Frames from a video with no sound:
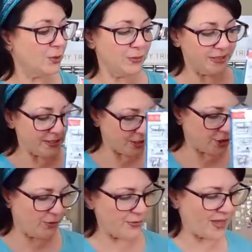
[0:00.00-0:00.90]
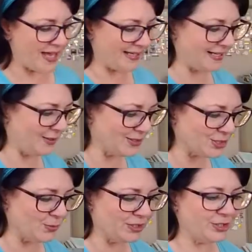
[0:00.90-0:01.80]
So I wanted to show you that. And I
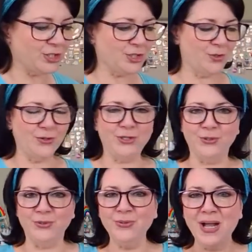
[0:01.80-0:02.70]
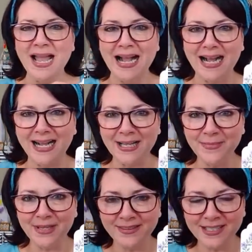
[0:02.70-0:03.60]
also wanted to show you, I
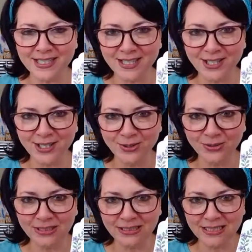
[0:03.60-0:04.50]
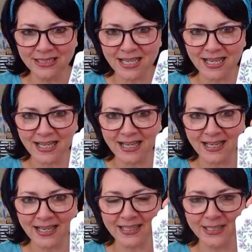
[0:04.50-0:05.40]
made this cute little
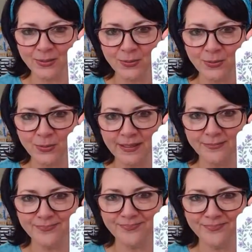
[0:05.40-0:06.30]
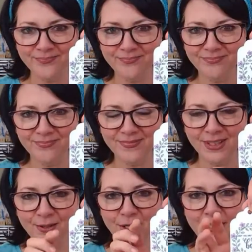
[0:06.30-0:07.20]
tag with it
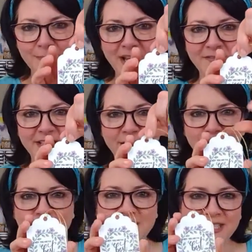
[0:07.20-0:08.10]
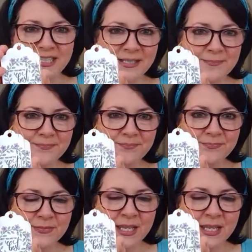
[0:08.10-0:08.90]
in my video today.